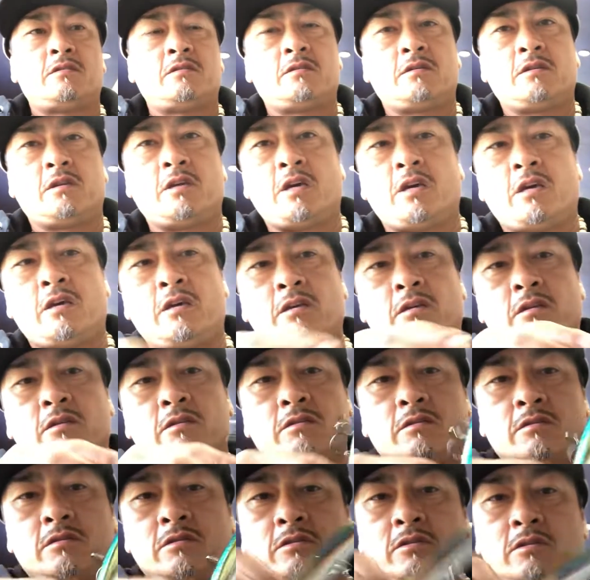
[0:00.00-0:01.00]
Okay,
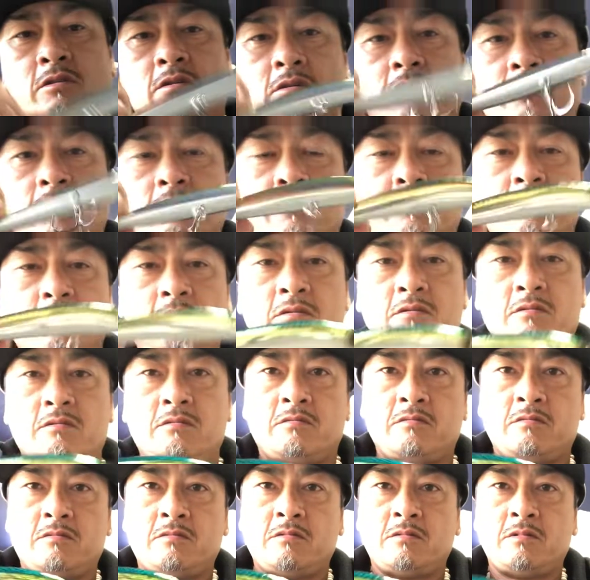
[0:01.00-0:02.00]
so
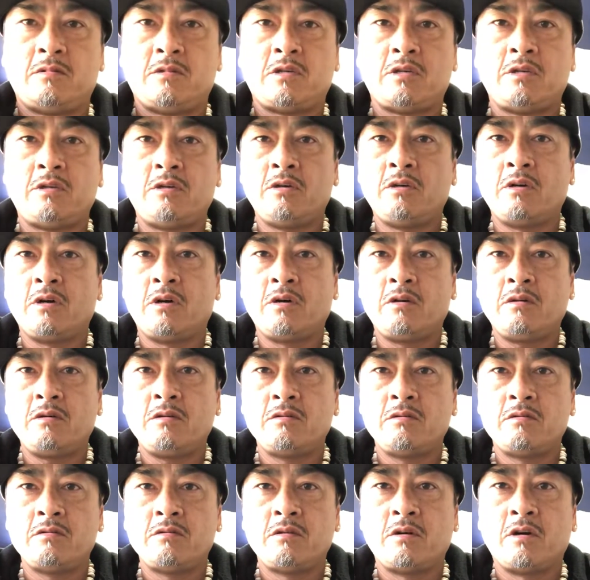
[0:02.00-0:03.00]
there you go,
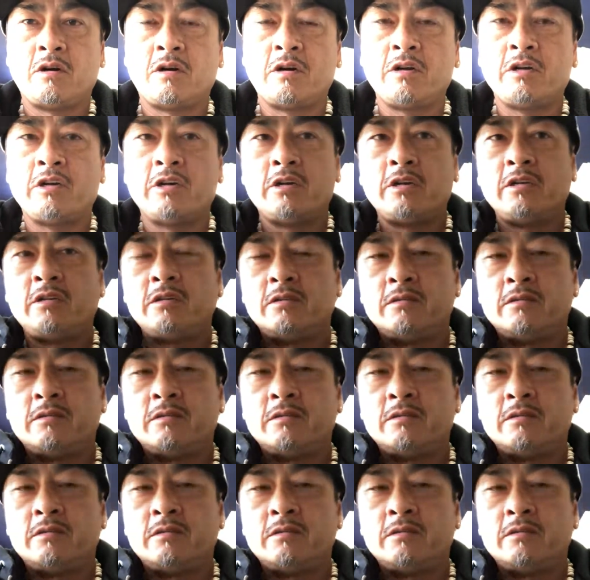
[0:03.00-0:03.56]
all good.